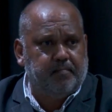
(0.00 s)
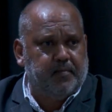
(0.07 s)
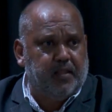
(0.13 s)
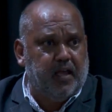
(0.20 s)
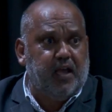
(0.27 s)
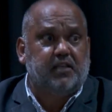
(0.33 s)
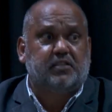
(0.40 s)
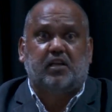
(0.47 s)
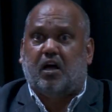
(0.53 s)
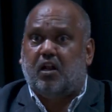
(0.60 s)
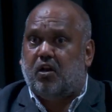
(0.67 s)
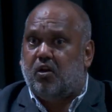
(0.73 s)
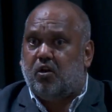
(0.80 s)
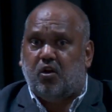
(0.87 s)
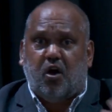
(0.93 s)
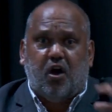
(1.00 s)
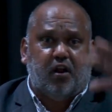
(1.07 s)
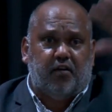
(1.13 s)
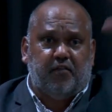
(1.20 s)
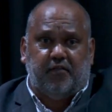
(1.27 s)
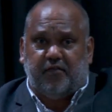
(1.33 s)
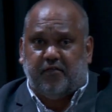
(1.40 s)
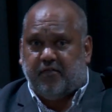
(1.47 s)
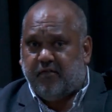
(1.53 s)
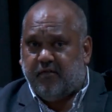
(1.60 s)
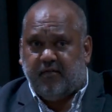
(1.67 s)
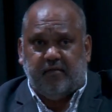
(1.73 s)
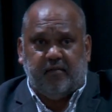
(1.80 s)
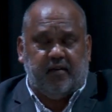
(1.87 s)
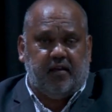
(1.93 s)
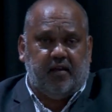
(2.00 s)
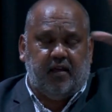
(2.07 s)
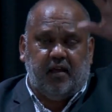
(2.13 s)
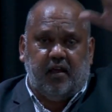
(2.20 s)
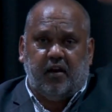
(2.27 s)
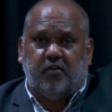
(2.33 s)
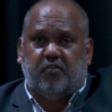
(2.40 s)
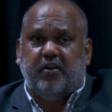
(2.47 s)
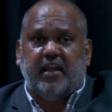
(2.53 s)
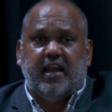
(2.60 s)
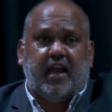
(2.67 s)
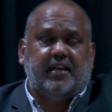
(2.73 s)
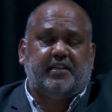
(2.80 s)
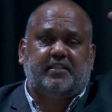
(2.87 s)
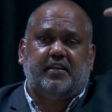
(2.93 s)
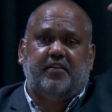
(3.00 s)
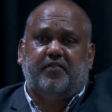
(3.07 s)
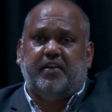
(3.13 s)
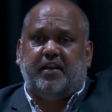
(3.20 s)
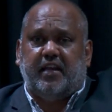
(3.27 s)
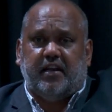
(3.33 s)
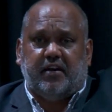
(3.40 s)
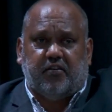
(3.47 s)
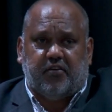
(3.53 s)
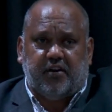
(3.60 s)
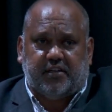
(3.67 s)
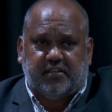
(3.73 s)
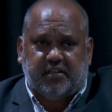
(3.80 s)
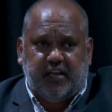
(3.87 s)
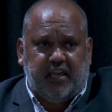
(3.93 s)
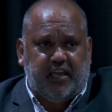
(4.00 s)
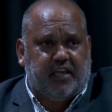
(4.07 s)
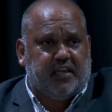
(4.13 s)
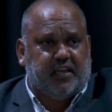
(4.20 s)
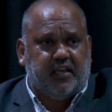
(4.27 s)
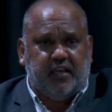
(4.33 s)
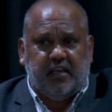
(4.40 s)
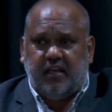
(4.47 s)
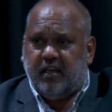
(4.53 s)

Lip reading: There's a lot of creativity and critique